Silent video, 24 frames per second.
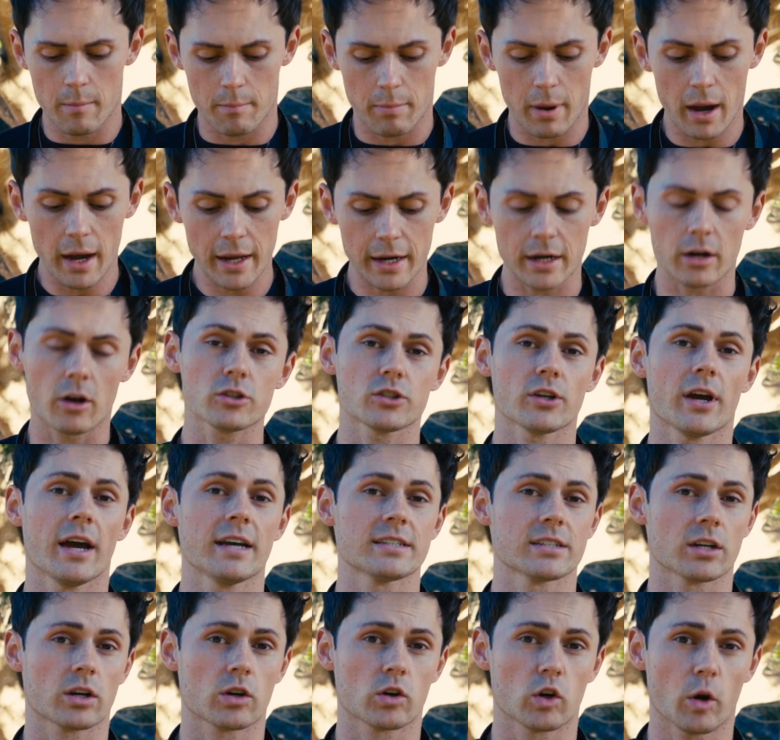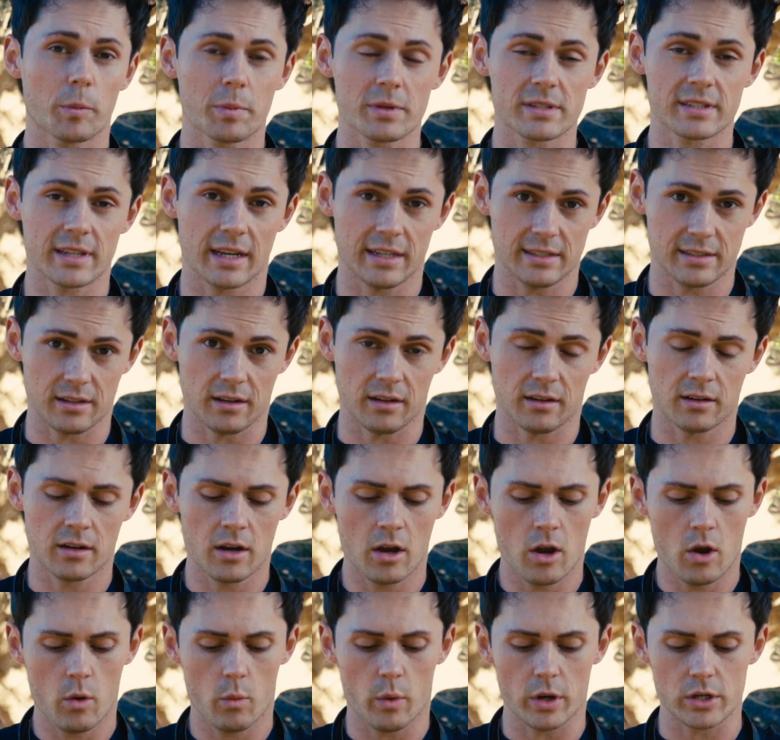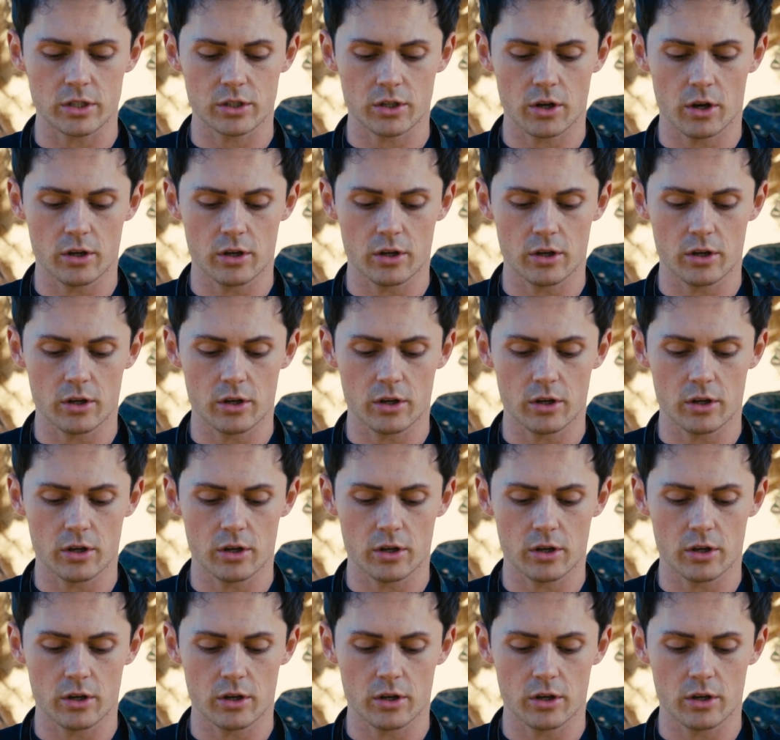but it also has a cropped sensor, which